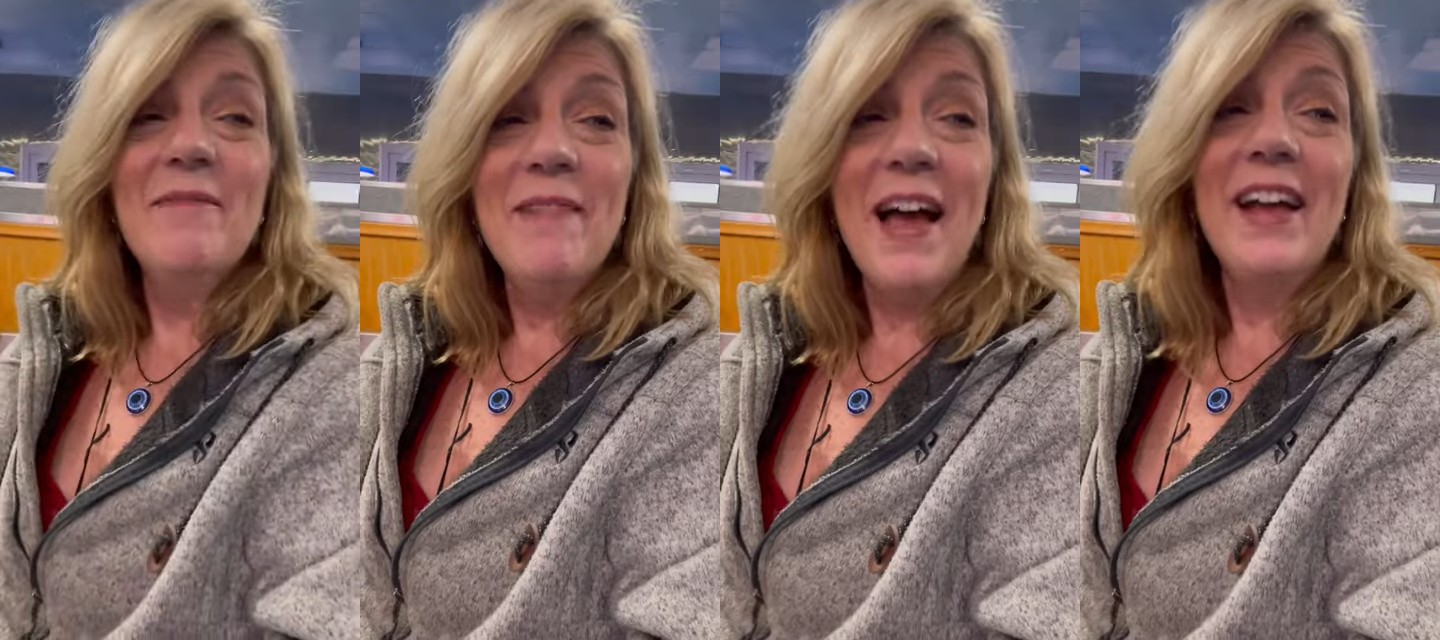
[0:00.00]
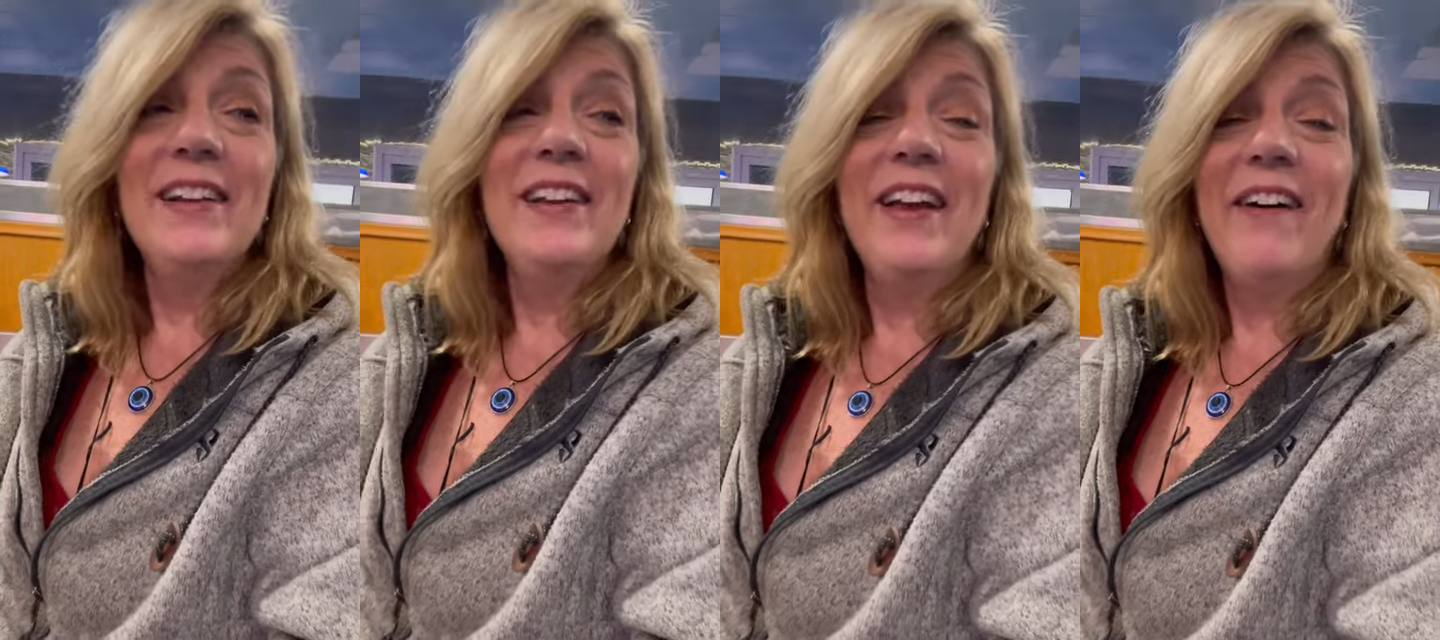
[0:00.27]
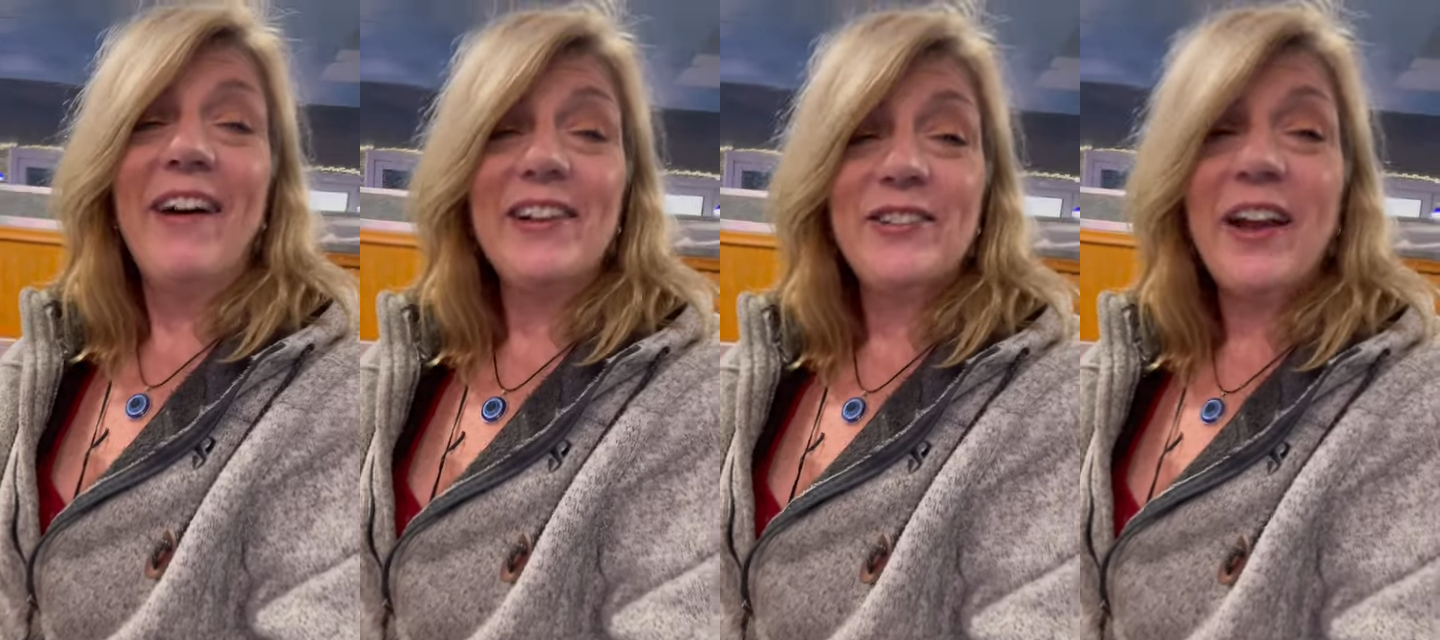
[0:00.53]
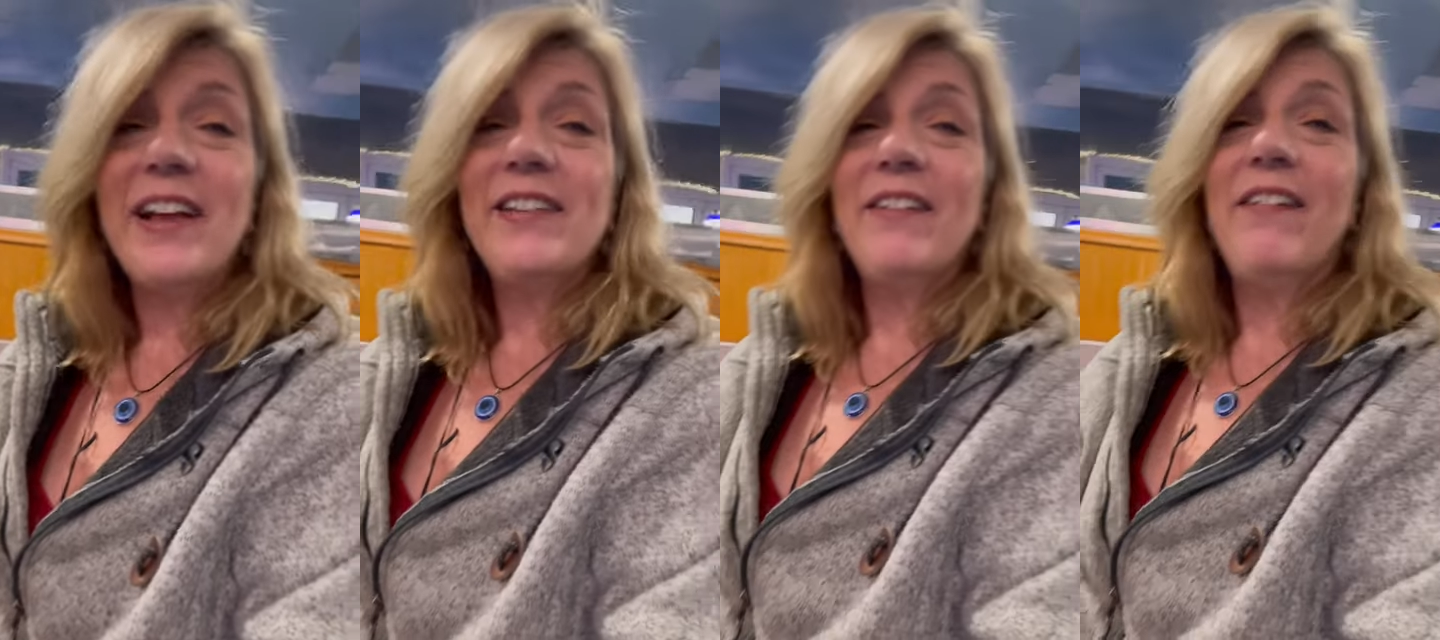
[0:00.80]
menu. I
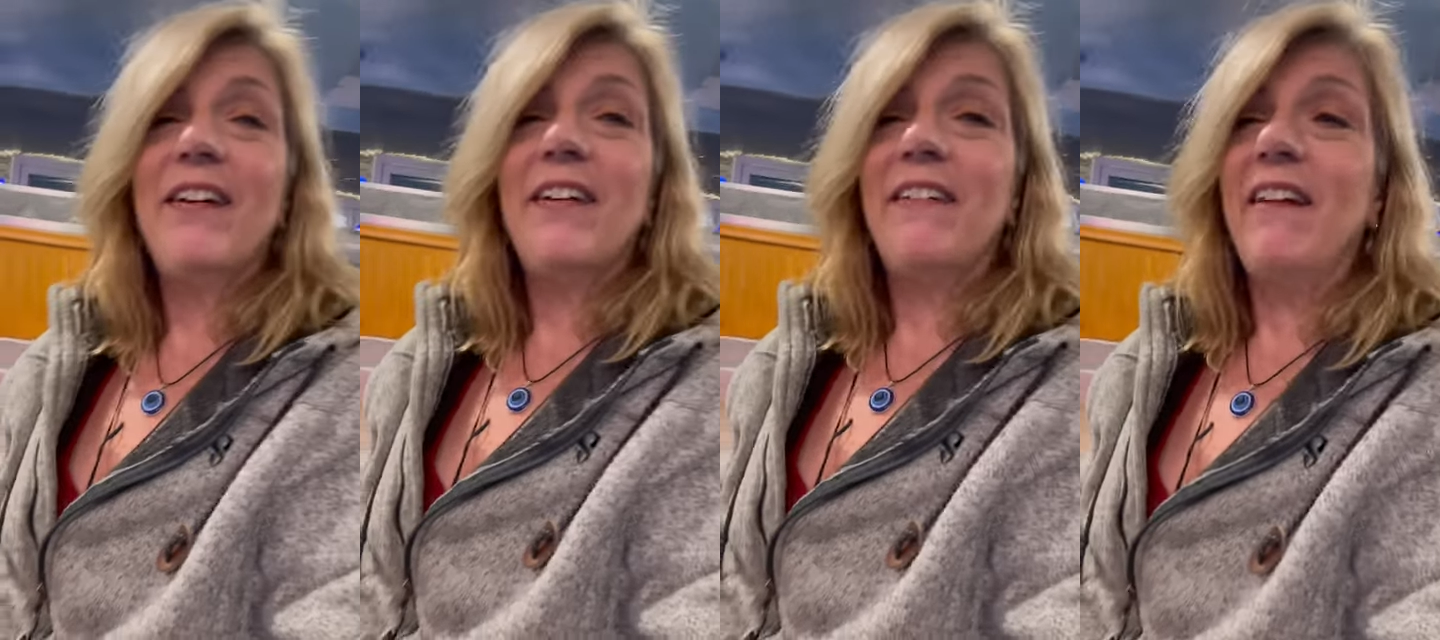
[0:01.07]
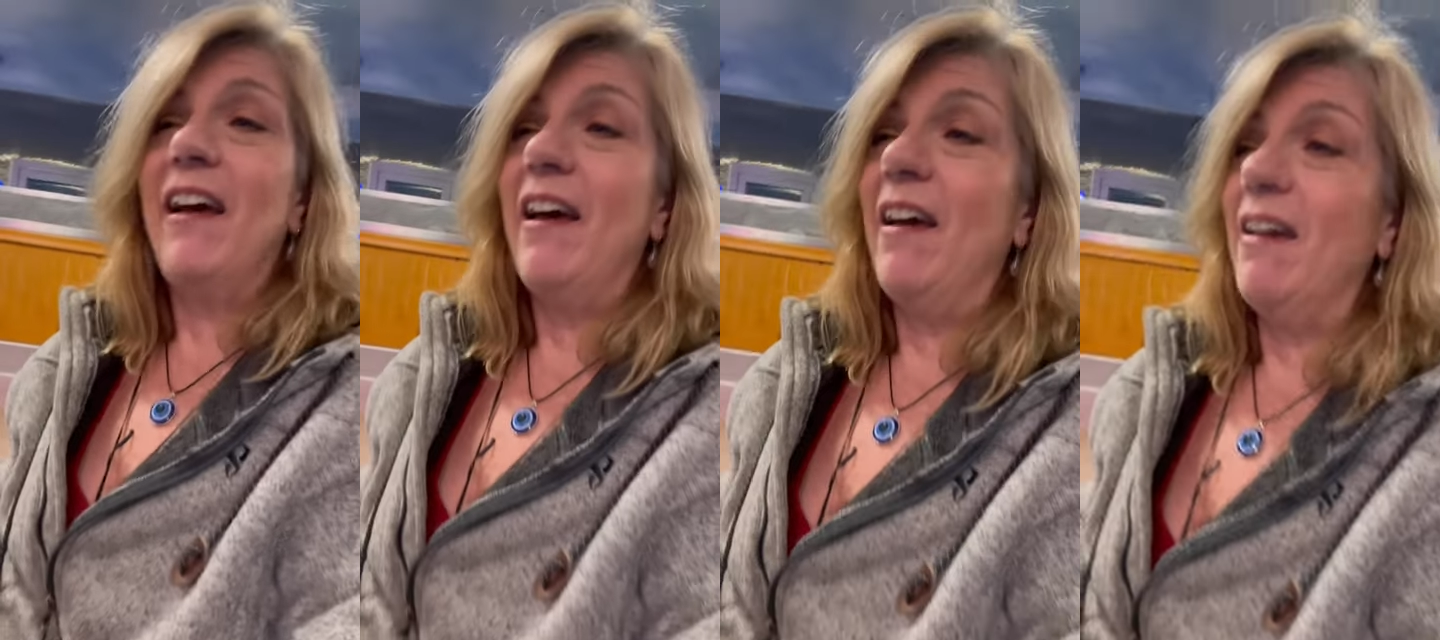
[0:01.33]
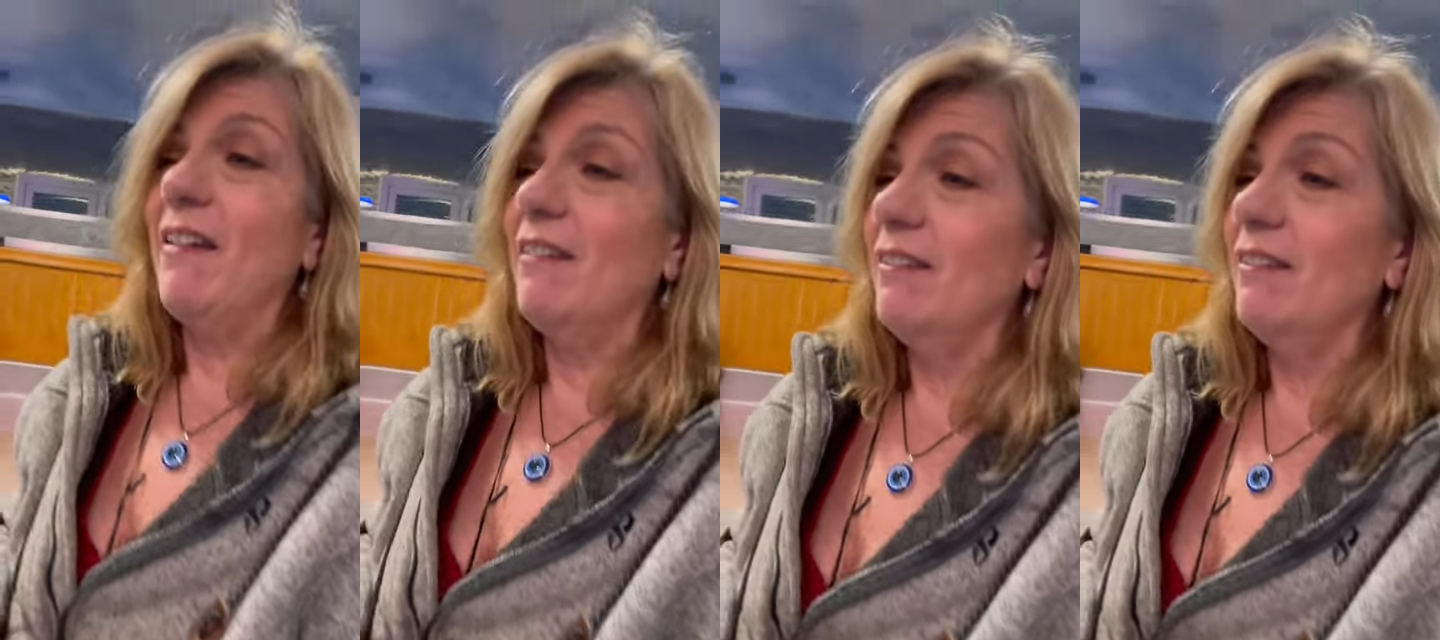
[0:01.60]
tried to order it.